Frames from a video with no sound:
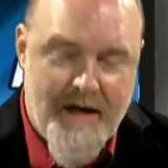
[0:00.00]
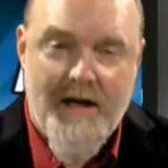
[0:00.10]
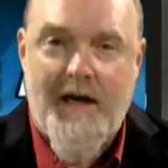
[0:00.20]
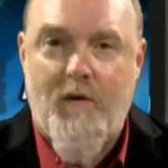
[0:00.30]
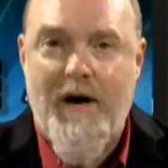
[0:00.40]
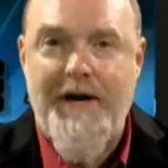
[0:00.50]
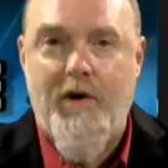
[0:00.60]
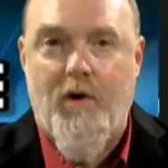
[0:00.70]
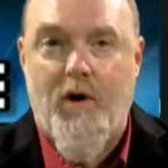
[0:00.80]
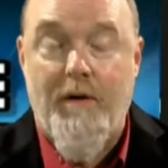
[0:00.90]
right
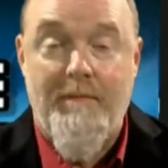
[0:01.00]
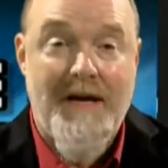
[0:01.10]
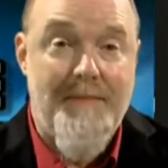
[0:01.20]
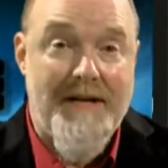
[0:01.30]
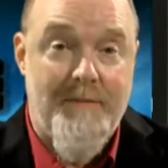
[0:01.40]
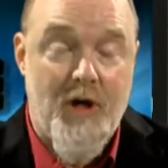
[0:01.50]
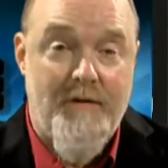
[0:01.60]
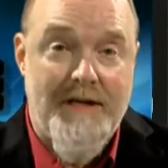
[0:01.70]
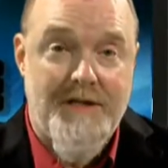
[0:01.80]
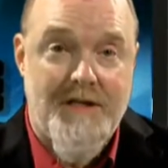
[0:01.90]
here on Meet Me in the
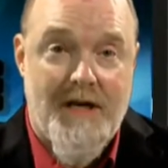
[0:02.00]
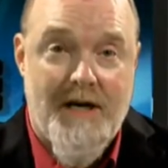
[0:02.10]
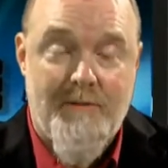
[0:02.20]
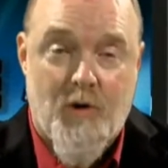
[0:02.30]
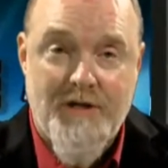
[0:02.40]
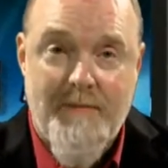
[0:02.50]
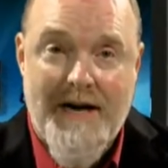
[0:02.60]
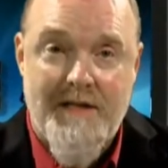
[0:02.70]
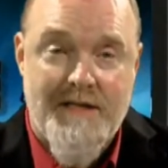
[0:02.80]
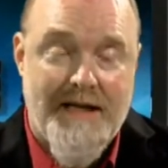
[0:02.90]
Movies. Uh,
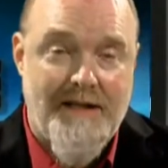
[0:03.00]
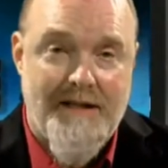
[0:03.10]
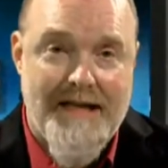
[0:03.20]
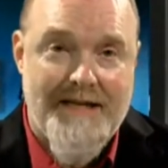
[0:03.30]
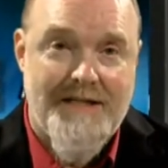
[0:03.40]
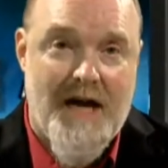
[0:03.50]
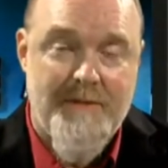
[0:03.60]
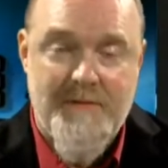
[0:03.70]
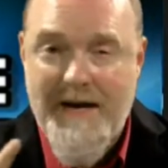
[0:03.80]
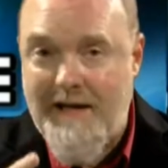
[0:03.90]
Multi-Man in the second. That's
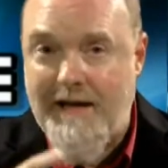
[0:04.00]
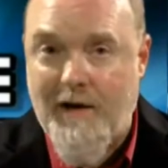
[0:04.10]
Thomas Manning. Hang